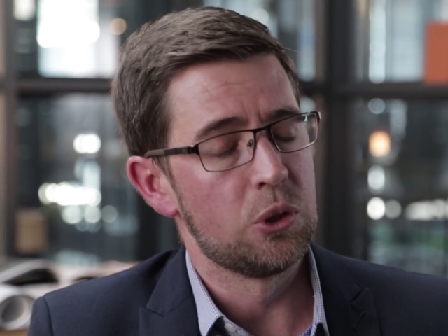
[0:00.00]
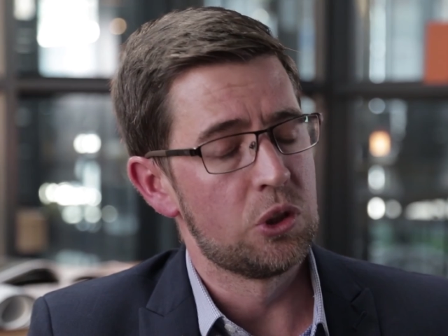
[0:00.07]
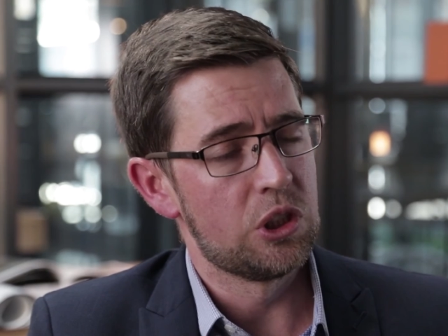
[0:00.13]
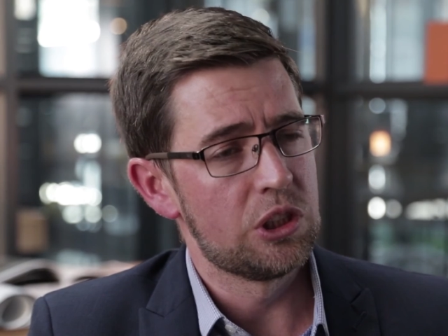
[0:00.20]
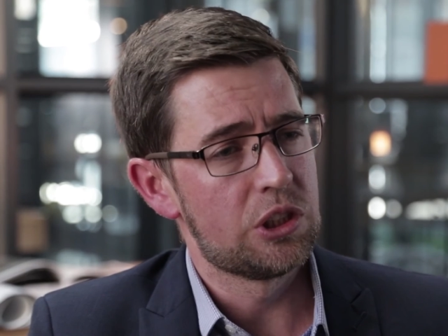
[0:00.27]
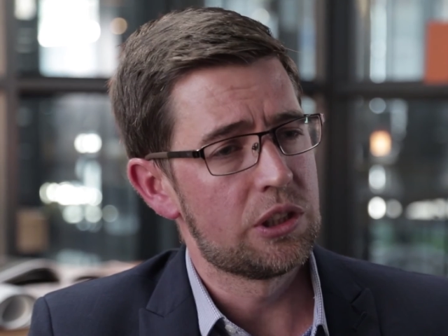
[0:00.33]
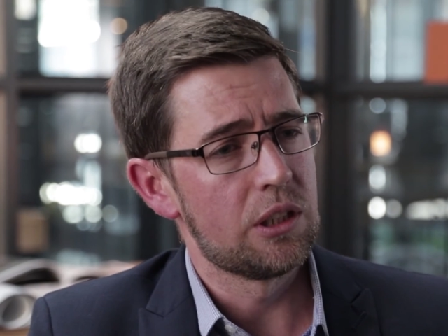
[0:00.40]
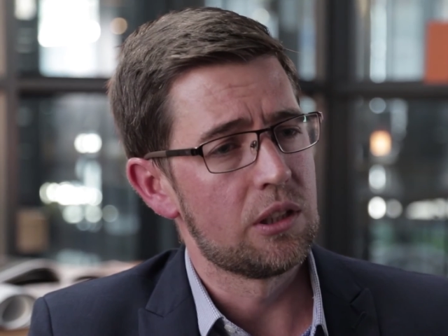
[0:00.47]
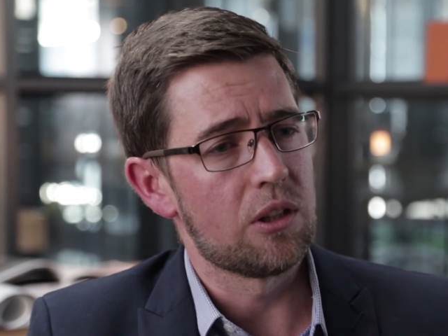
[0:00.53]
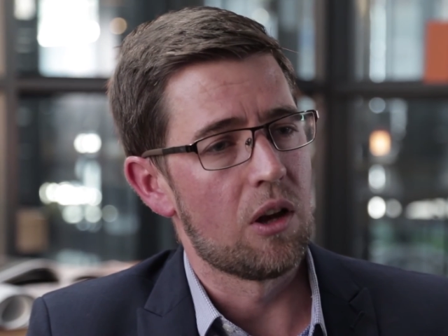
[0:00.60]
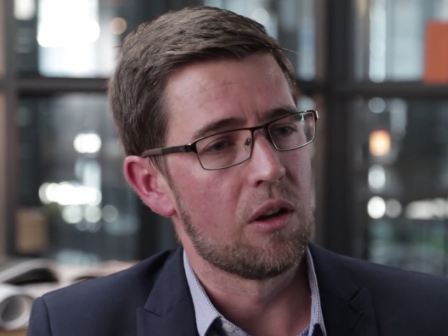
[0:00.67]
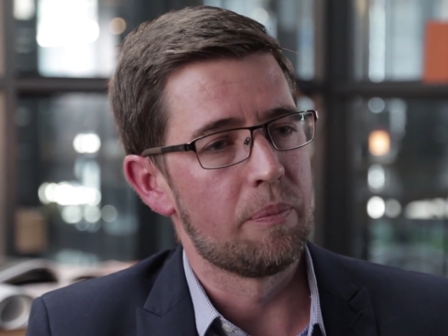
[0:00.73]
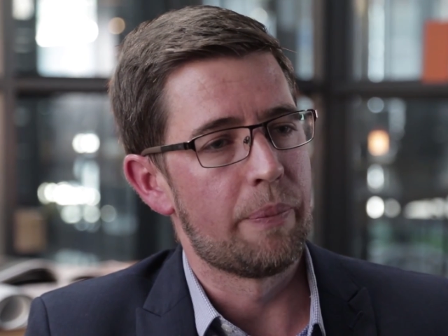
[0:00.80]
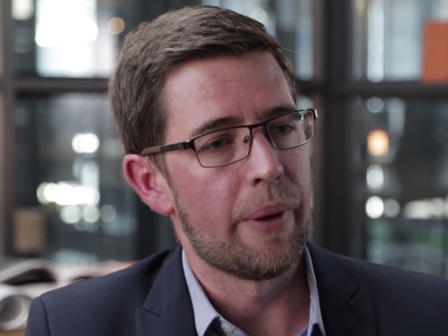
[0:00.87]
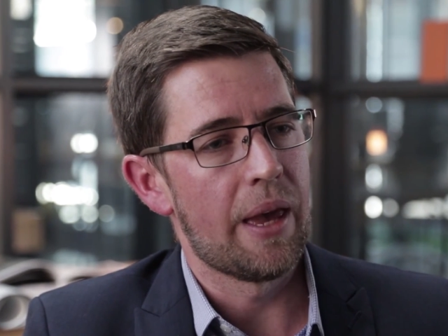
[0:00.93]
positioned
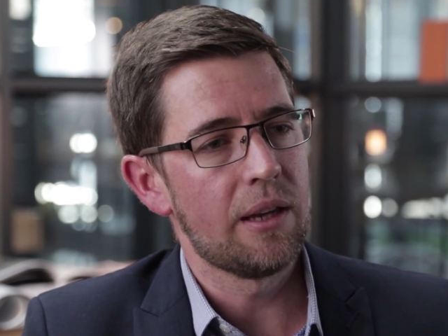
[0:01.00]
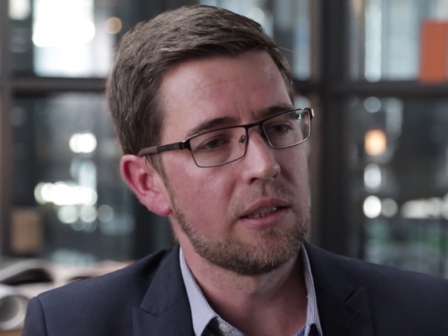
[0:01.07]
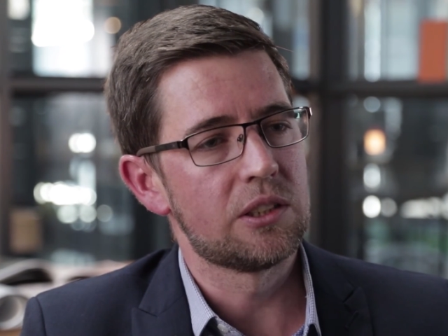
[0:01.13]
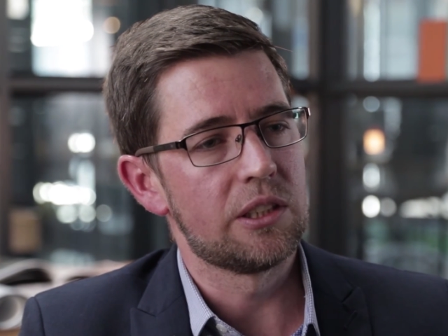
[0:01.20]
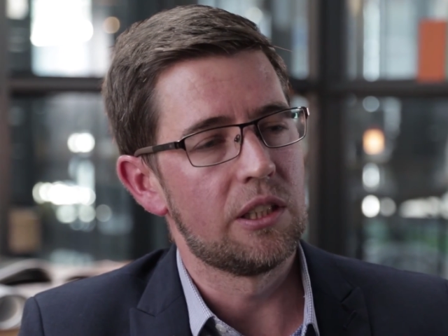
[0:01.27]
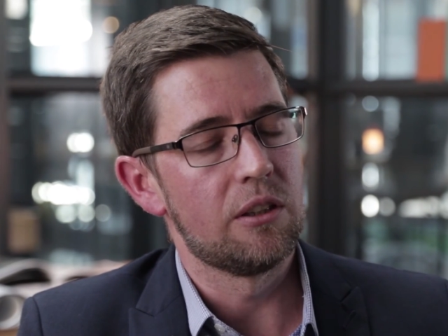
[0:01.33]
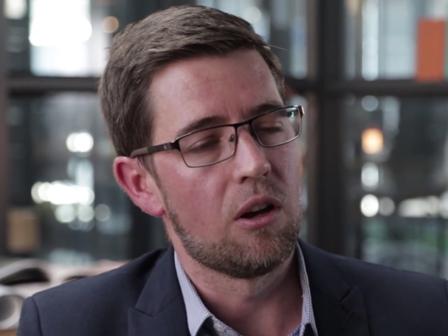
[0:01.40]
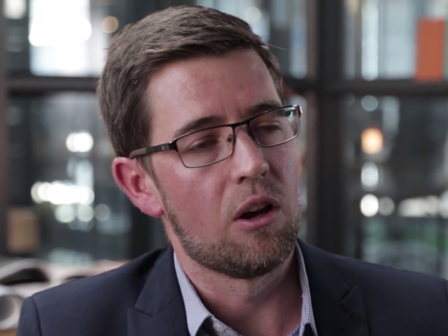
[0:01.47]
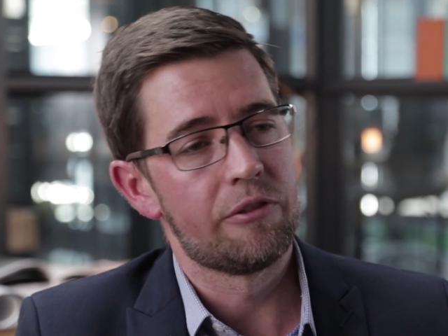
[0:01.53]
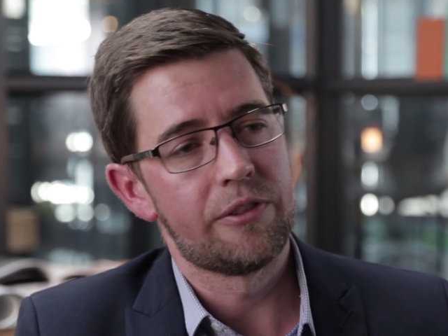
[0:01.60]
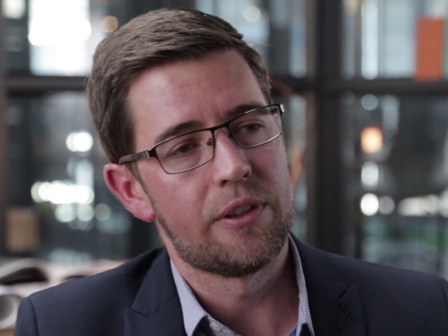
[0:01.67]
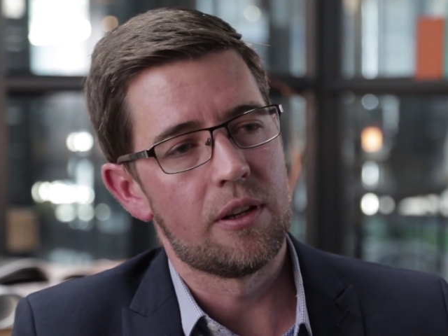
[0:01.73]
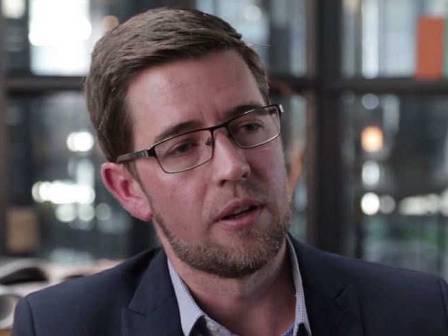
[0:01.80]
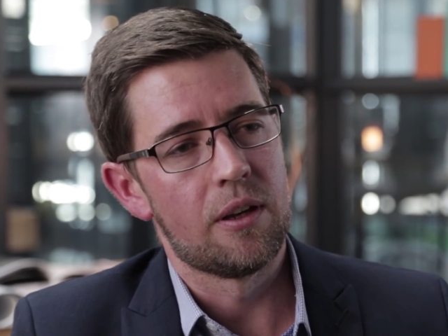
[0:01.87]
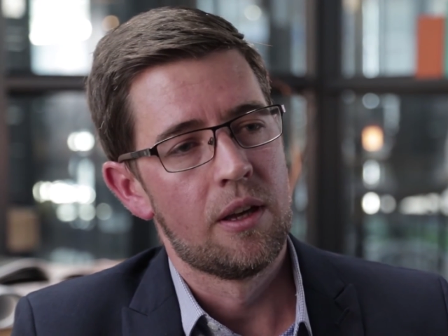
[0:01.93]
on banks
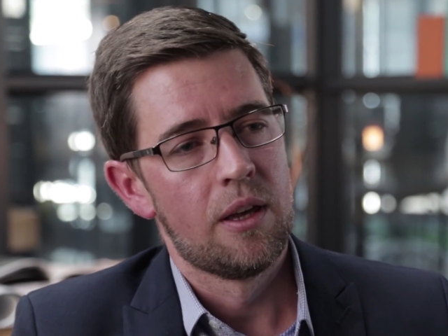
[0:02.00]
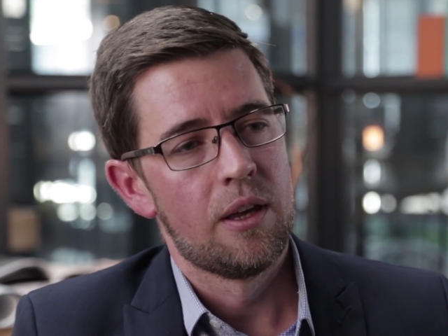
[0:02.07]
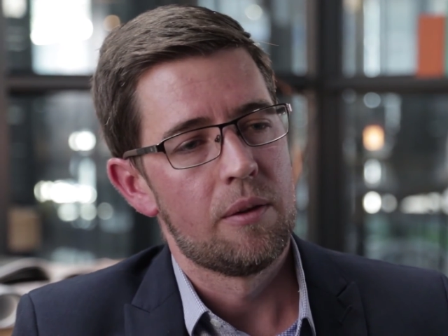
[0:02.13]
after